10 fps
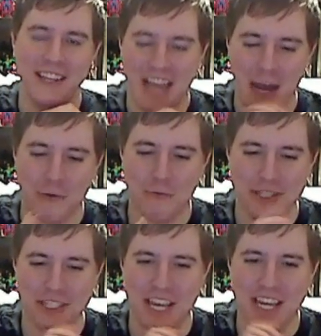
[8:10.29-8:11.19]
That would be
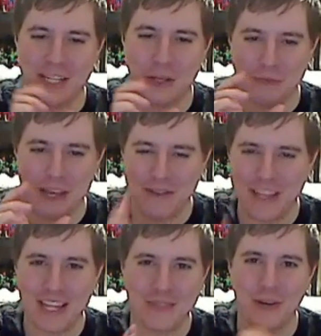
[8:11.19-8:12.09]
sick. So maybe
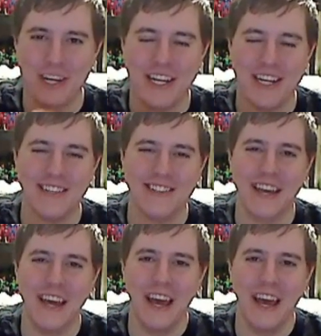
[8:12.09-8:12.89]
that's what it is.